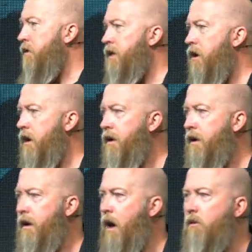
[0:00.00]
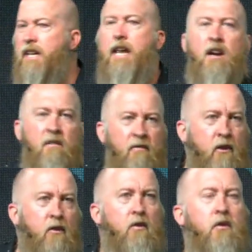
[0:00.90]
I was on, I was
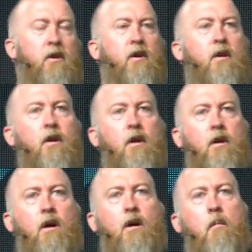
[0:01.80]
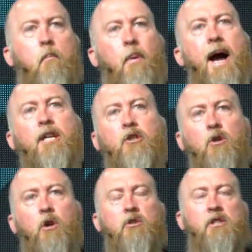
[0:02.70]
interviewed by
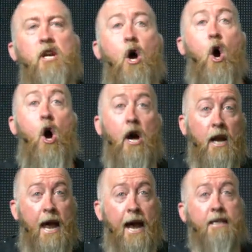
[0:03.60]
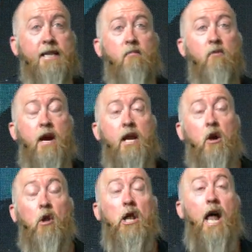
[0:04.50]
Joel Osteen on XM
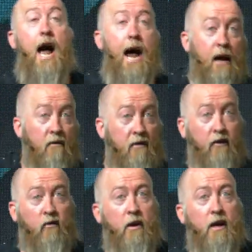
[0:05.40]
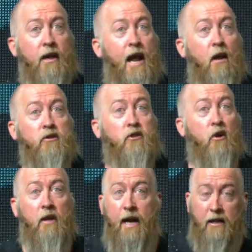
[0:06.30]
radio live this week. Like I was
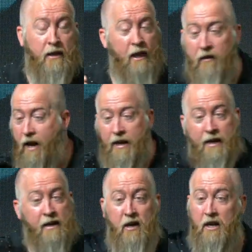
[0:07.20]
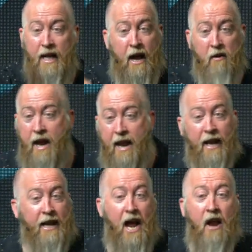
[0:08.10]
so like living on, like I was on cloud
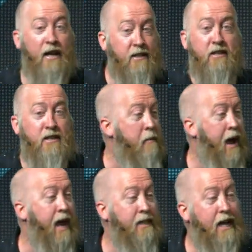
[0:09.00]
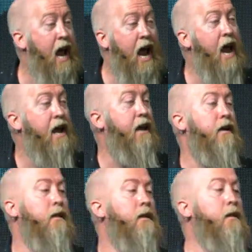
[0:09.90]
nine, like, yeah, this is amazing.